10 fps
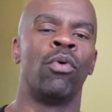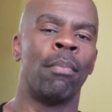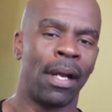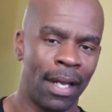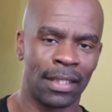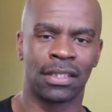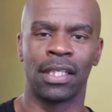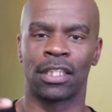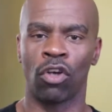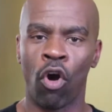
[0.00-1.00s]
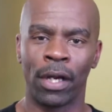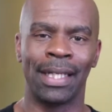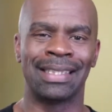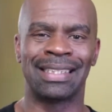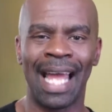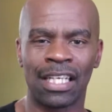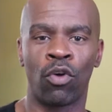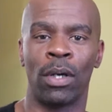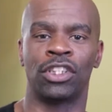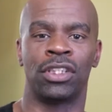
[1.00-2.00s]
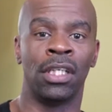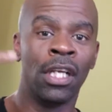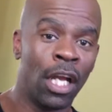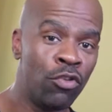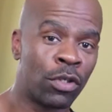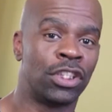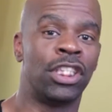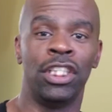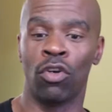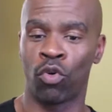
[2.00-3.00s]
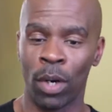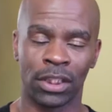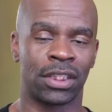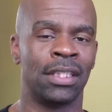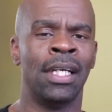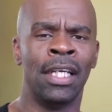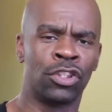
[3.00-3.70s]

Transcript: We might ask the next audience that question. You can see your question.